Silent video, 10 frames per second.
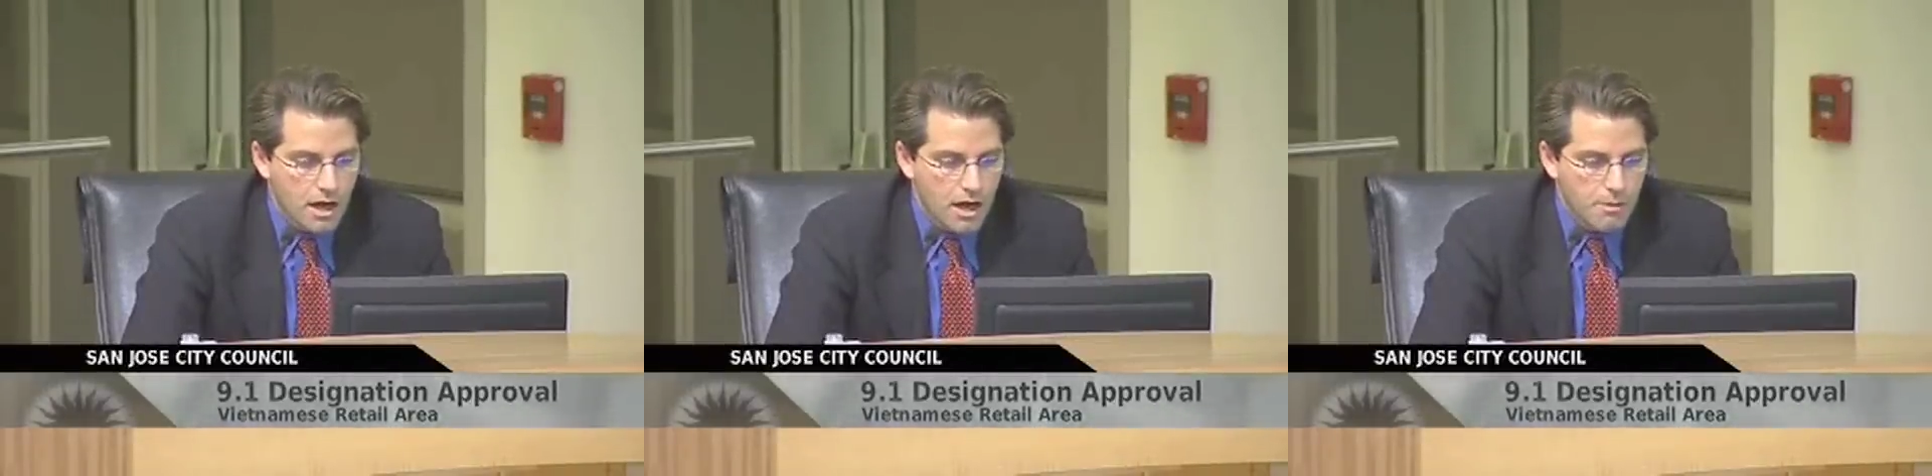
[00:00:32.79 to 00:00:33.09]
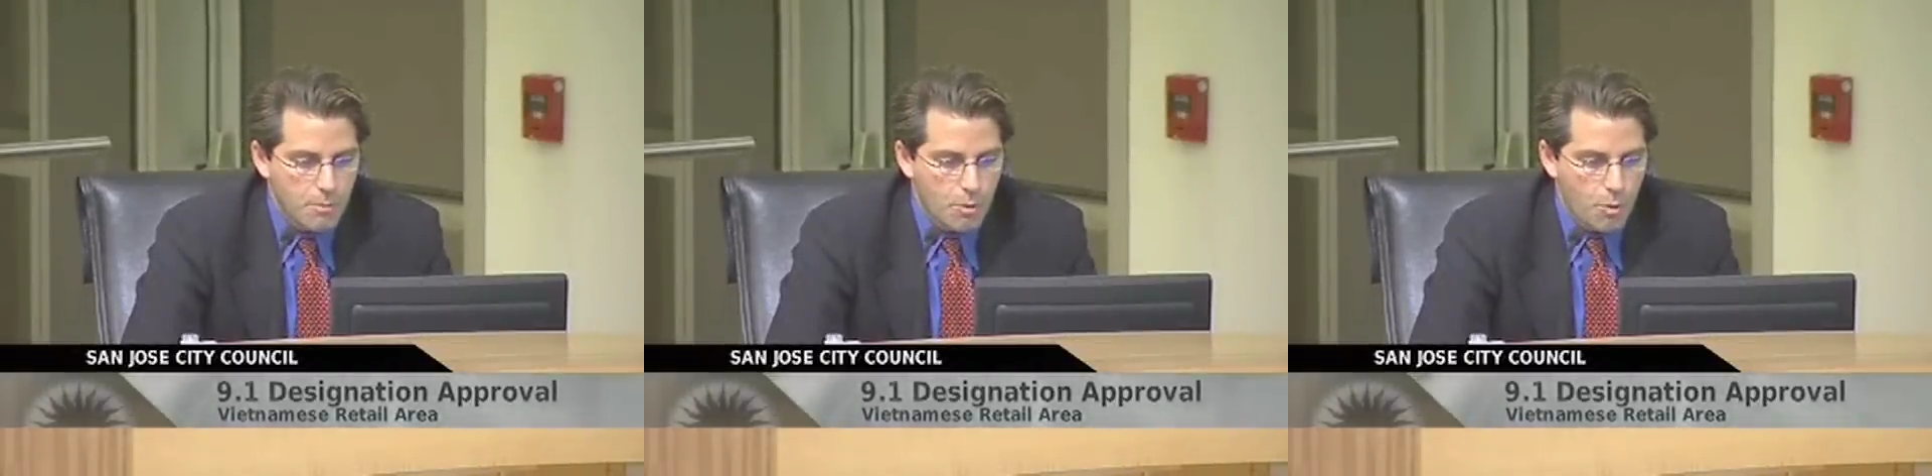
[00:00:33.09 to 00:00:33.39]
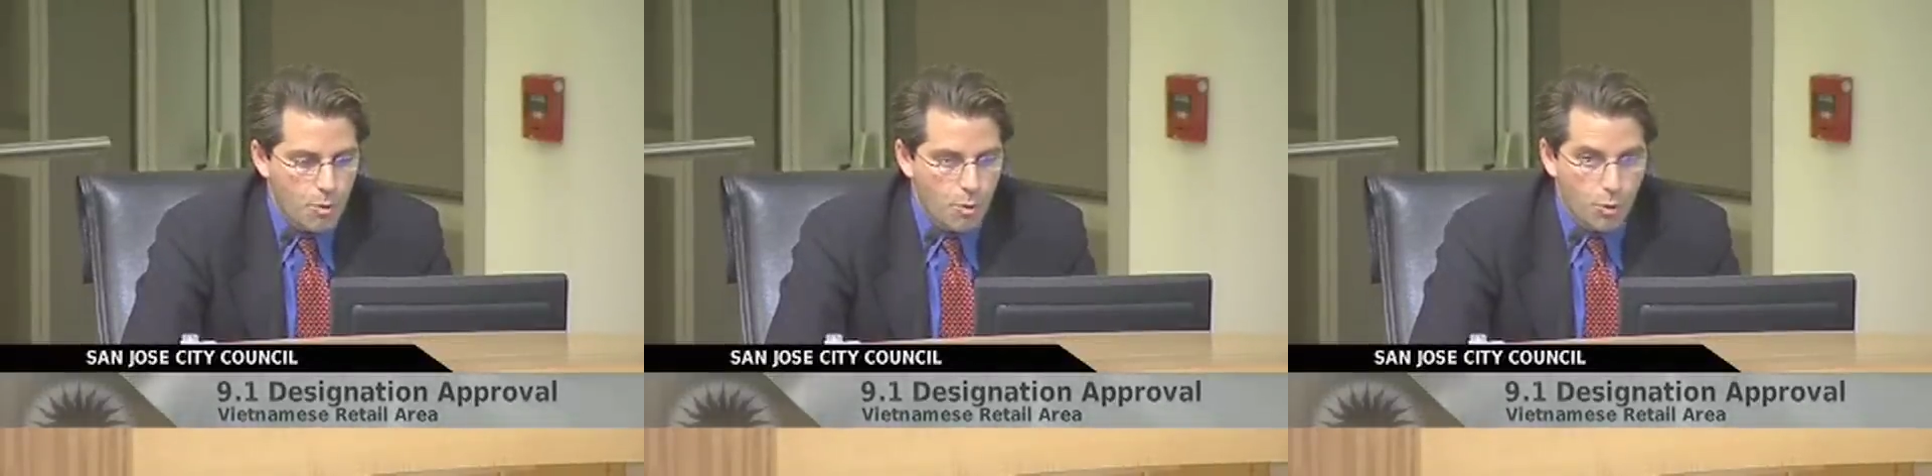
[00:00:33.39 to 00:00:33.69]
um,
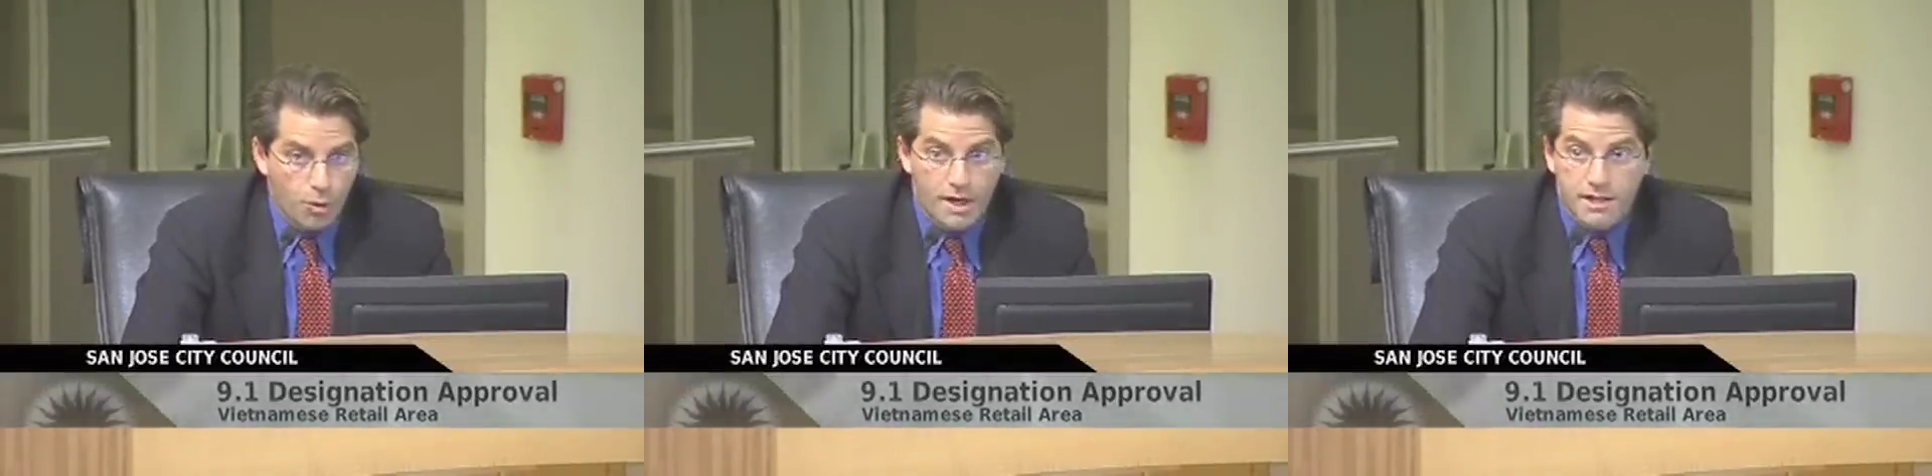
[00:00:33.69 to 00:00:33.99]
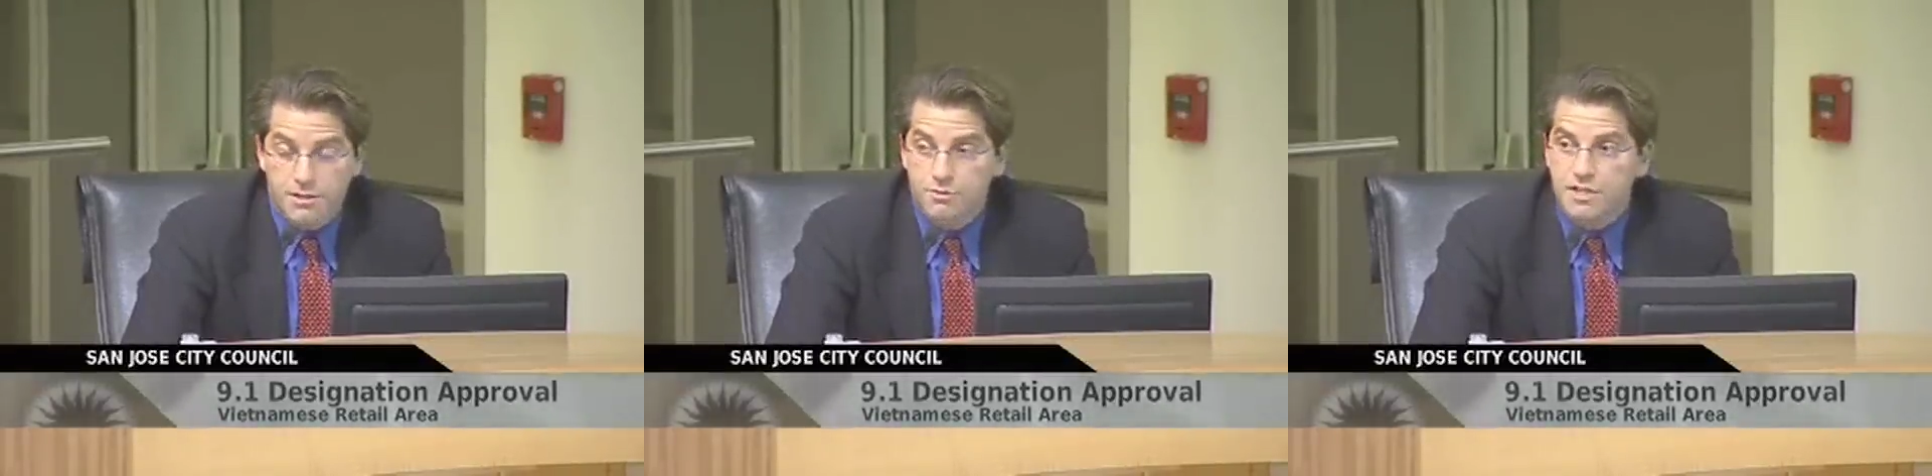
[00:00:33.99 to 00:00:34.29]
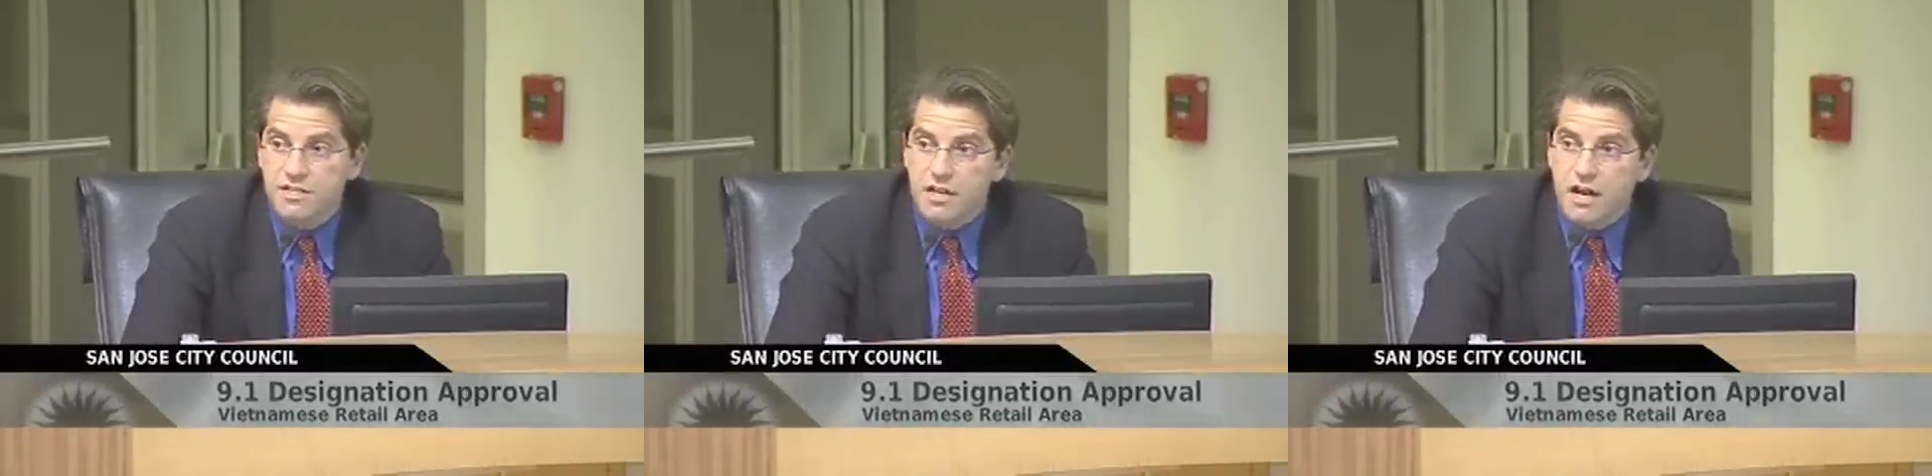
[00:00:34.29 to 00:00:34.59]
or I could do
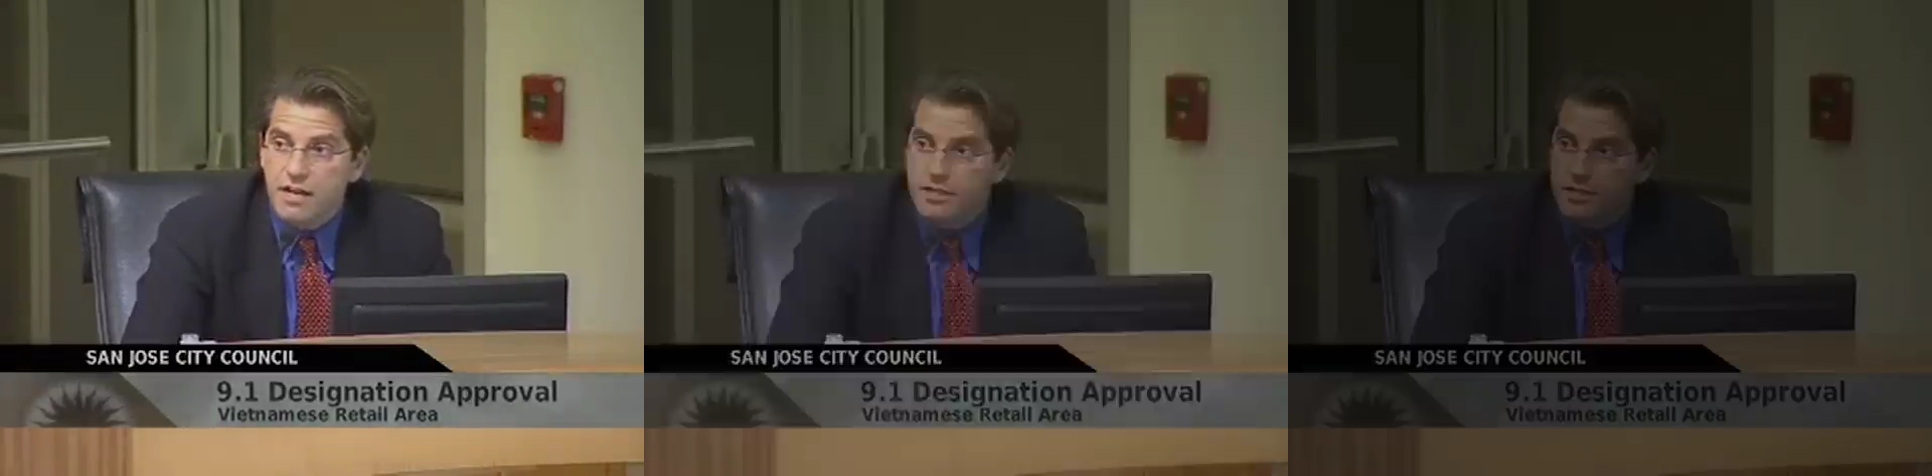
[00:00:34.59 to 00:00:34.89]
these, take